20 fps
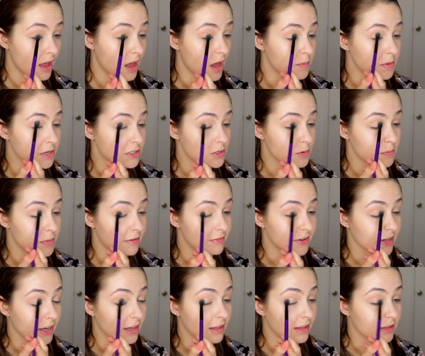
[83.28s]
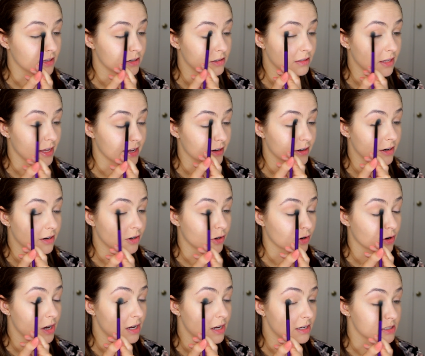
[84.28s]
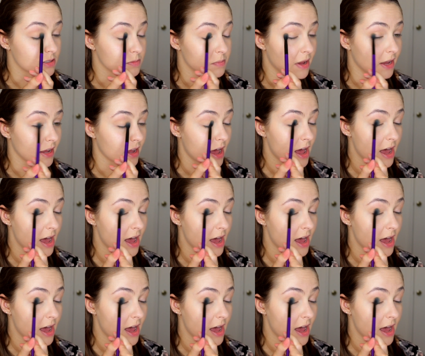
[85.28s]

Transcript: I'm also buffing a little layer across my